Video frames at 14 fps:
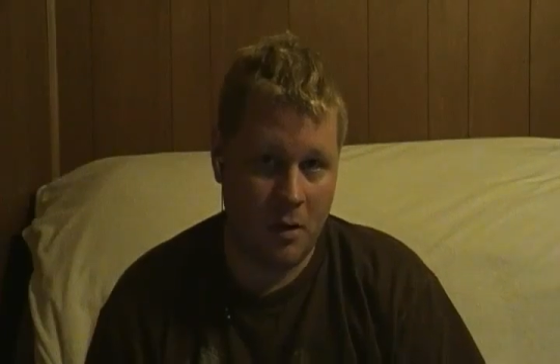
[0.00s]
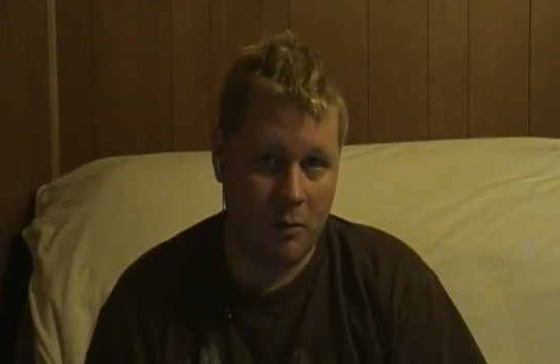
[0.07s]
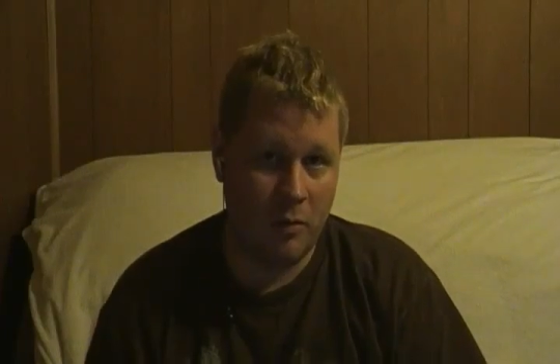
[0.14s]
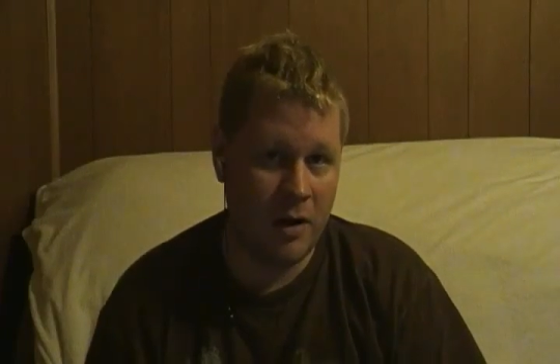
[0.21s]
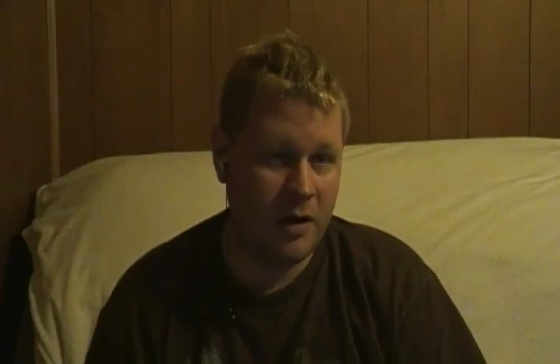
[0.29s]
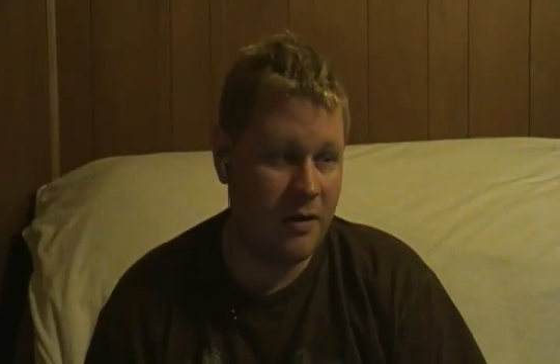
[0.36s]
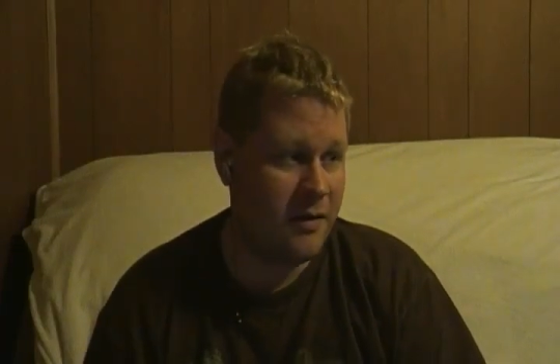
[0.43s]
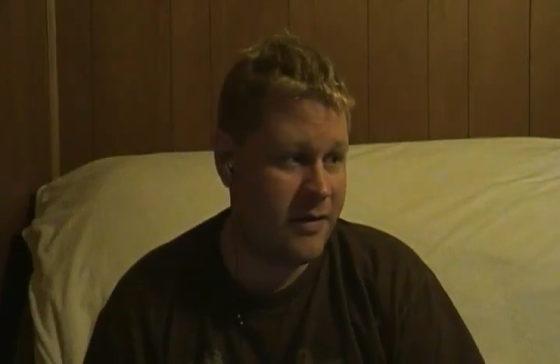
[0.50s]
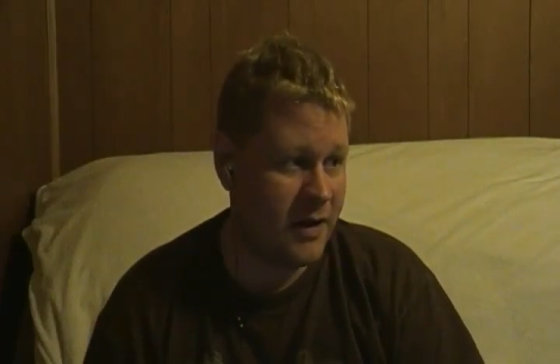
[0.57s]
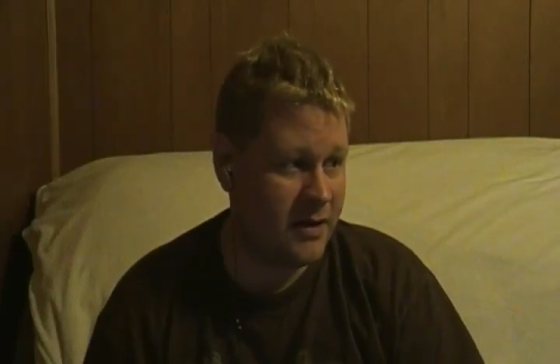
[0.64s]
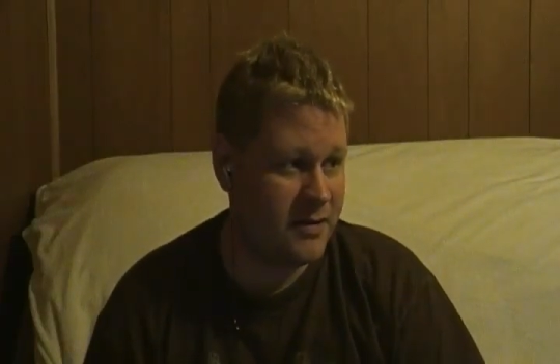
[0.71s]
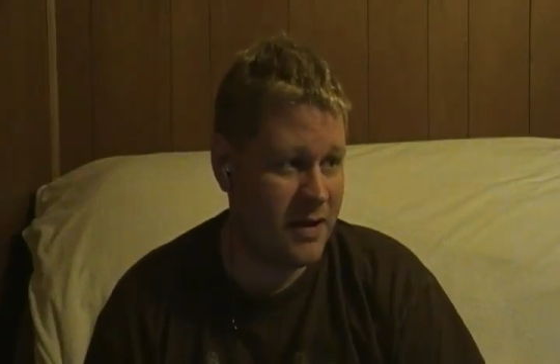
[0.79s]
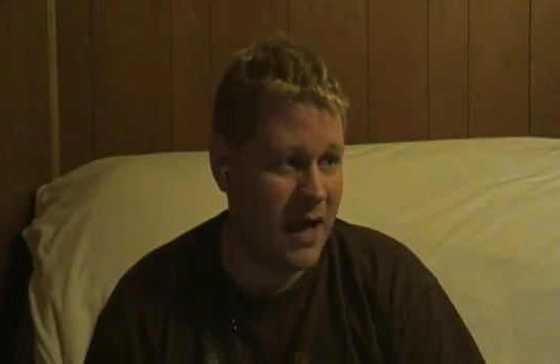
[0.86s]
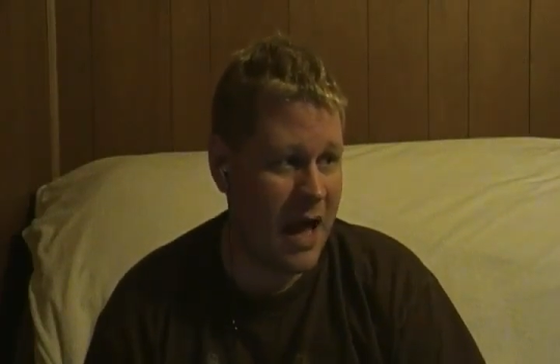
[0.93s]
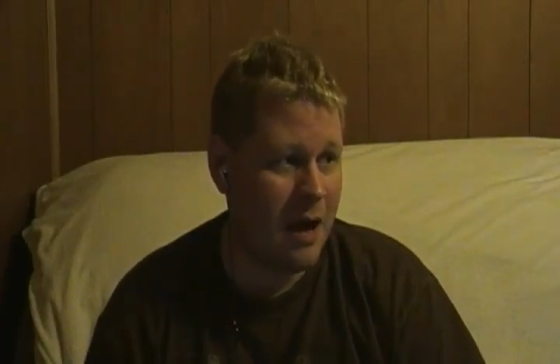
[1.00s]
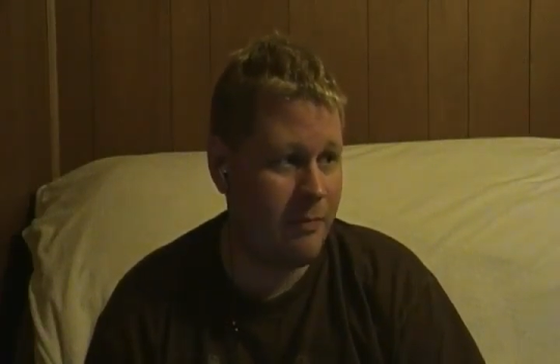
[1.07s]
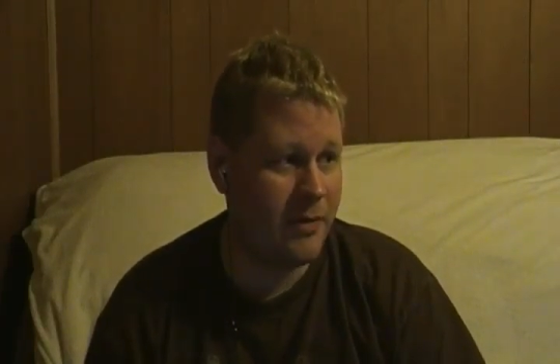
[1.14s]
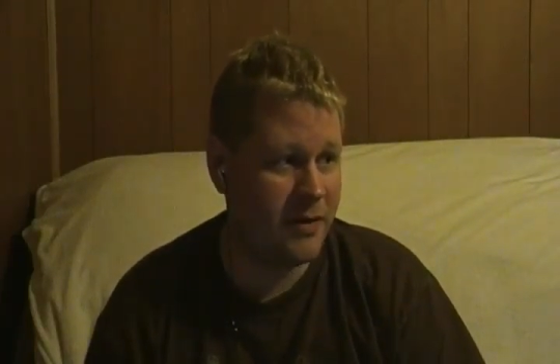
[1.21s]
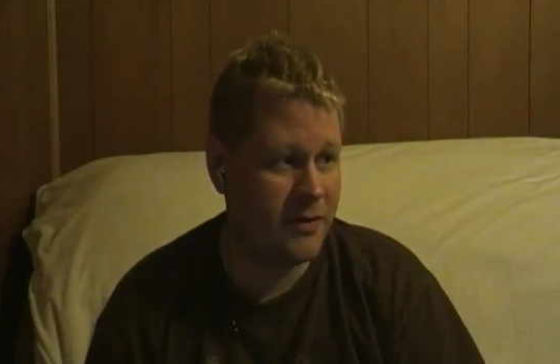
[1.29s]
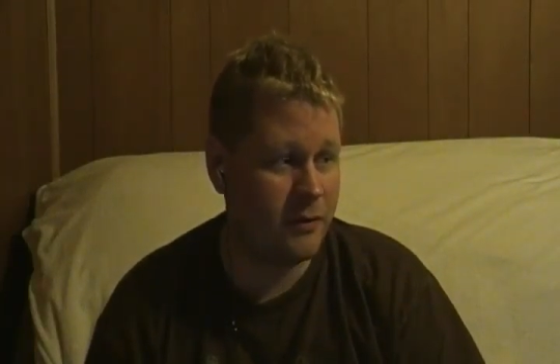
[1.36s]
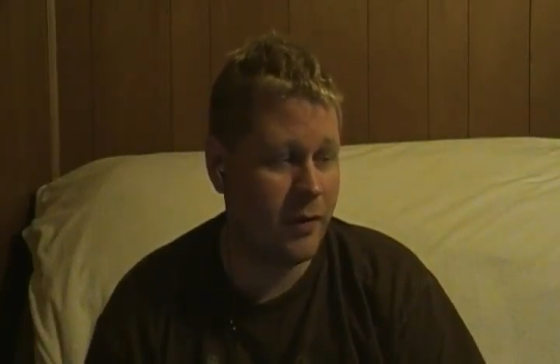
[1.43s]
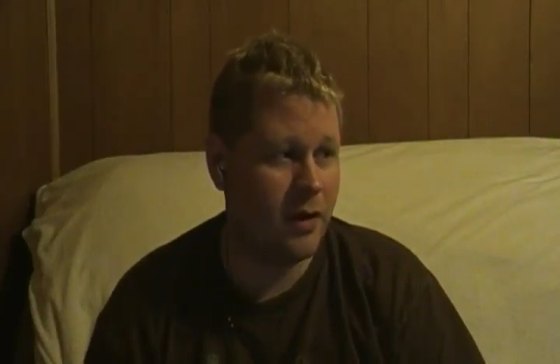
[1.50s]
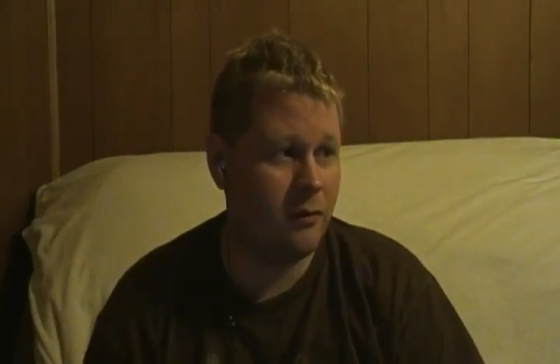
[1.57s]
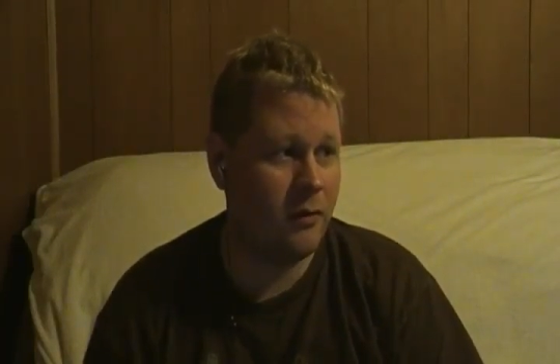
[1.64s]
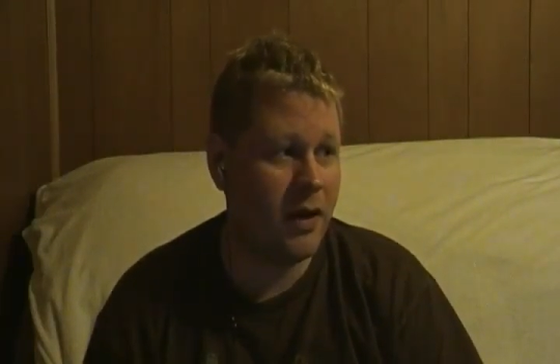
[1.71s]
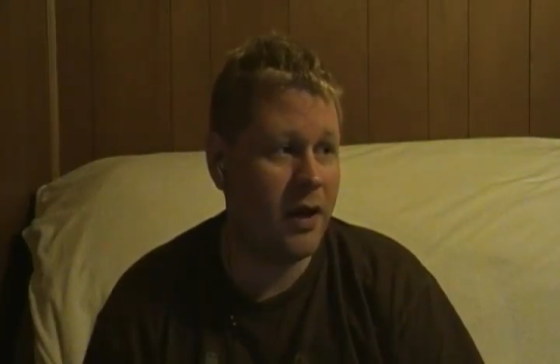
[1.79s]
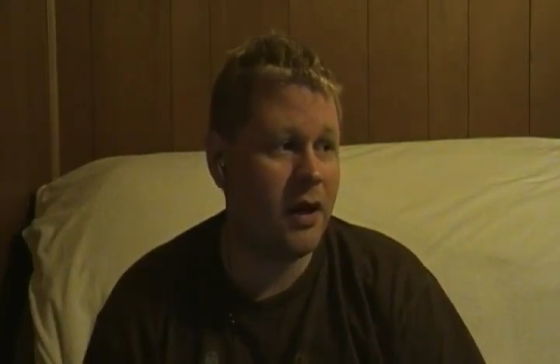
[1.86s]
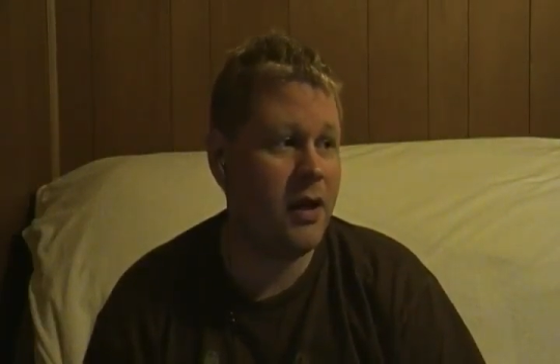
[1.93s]
One of the things that happens when
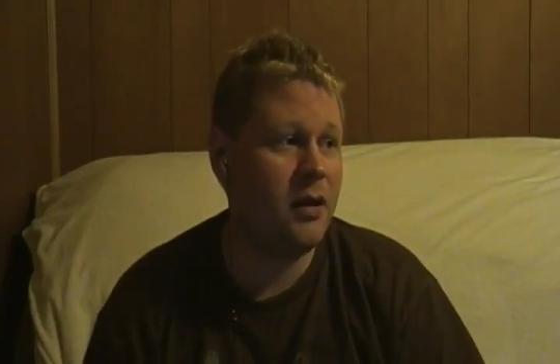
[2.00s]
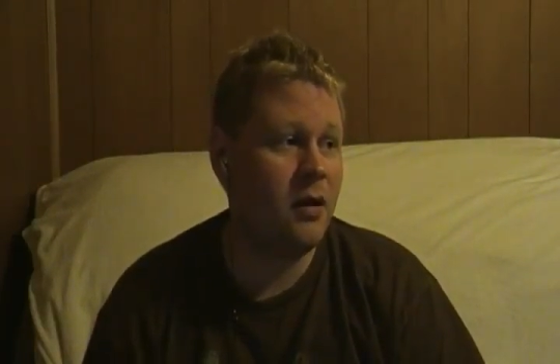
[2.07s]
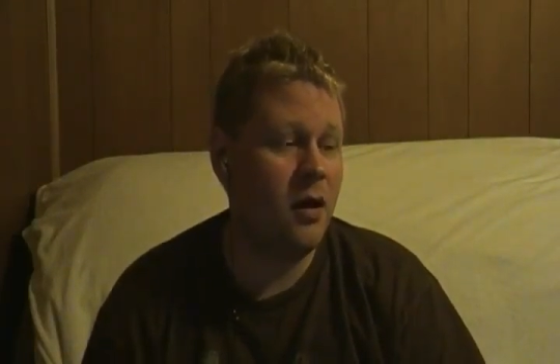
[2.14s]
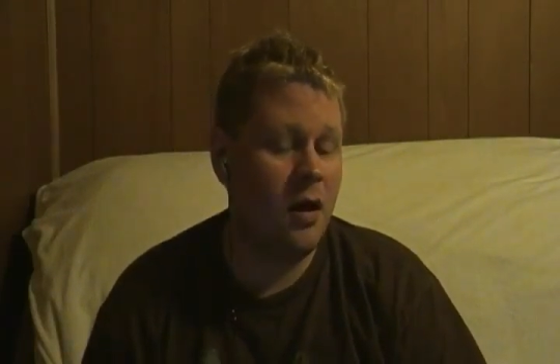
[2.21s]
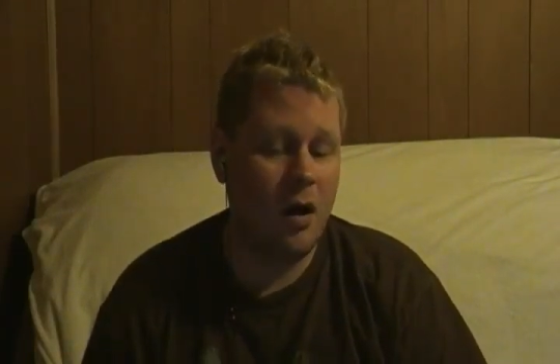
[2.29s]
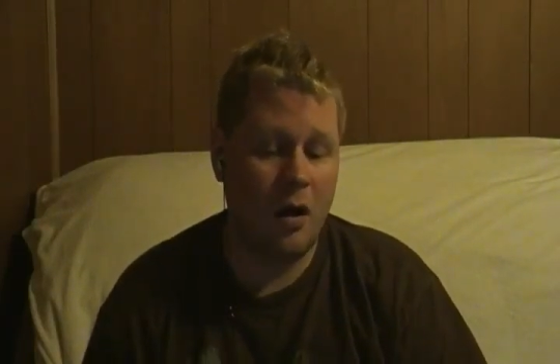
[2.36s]
we